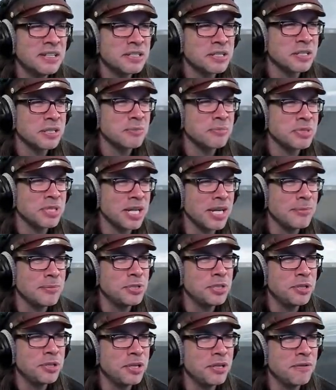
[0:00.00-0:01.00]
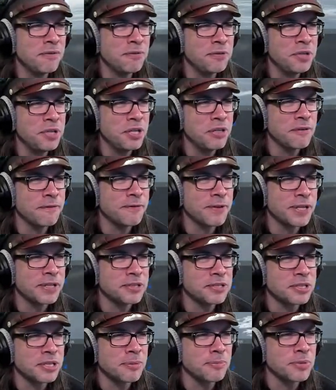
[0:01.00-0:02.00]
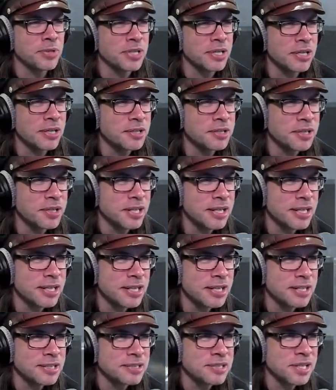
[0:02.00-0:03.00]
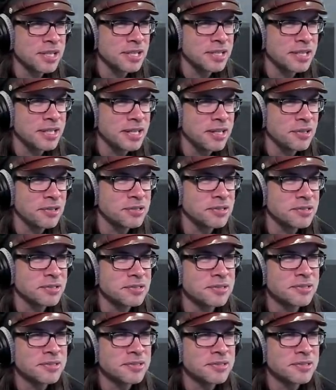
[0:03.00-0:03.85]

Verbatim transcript: Sometimes you get a Fliegerfaust up there. You got to get it taken out.